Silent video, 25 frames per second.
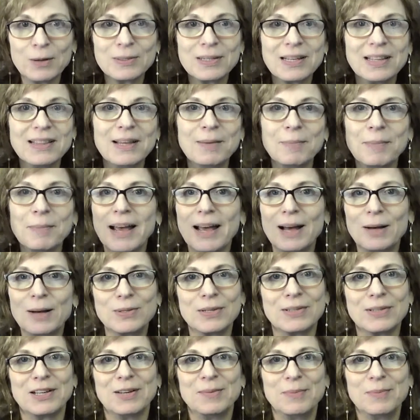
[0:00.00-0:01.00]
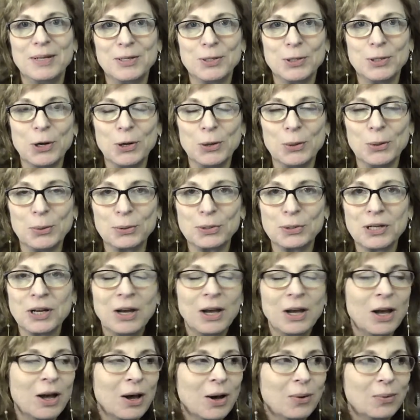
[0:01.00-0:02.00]
of my house and then my house is going to be sold.
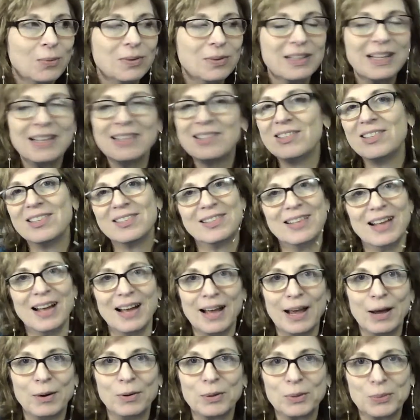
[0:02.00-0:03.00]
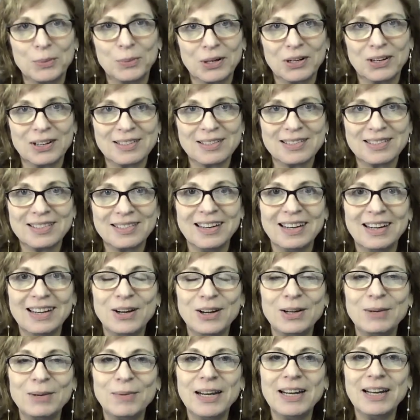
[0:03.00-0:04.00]
Well, that's just not how it works.
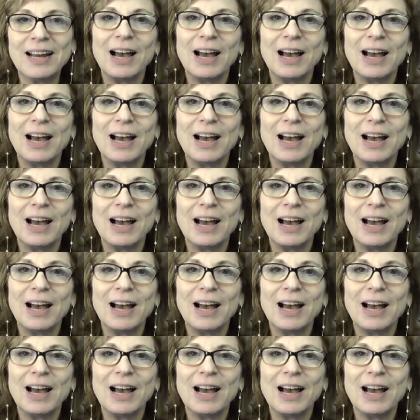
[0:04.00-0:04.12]
You know